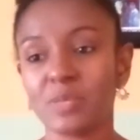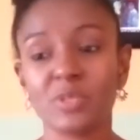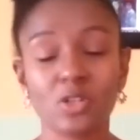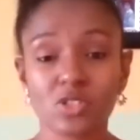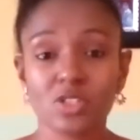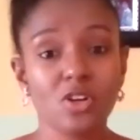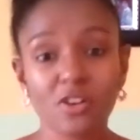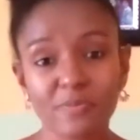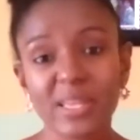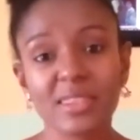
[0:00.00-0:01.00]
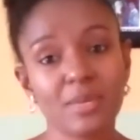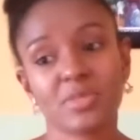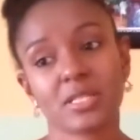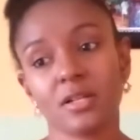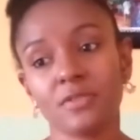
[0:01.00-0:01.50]
because the government
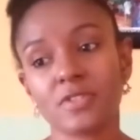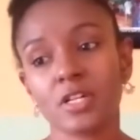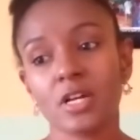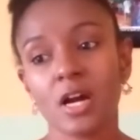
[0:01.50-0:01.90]
themselves